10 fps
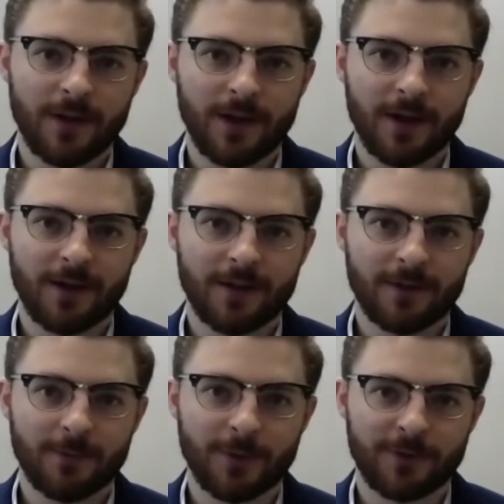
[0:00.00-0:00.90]
uh,
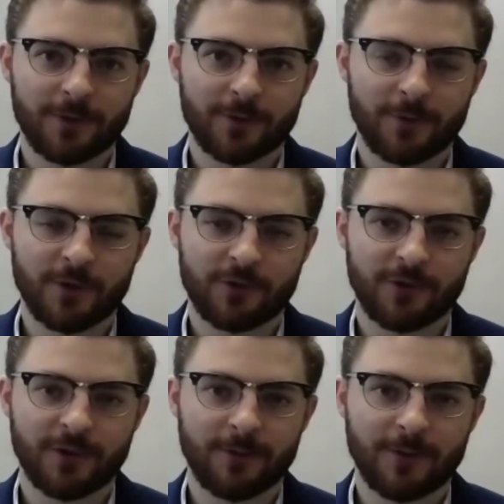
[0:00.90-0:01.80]
once you're
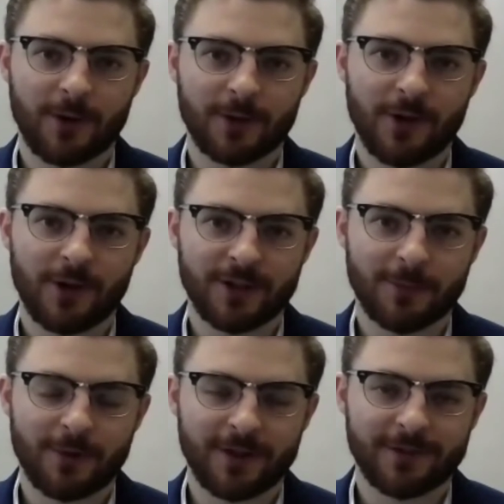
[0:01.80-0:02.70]
sufficiently far along in
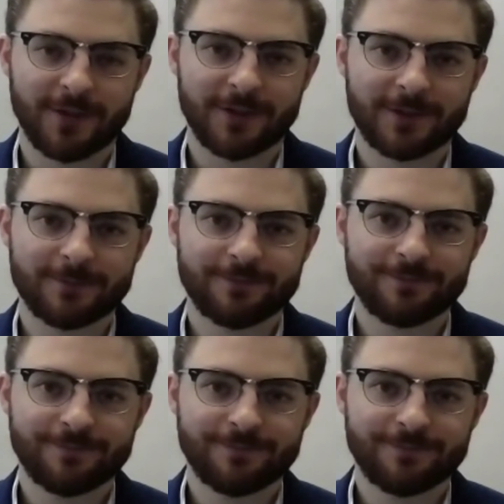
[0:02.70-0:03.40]
the process.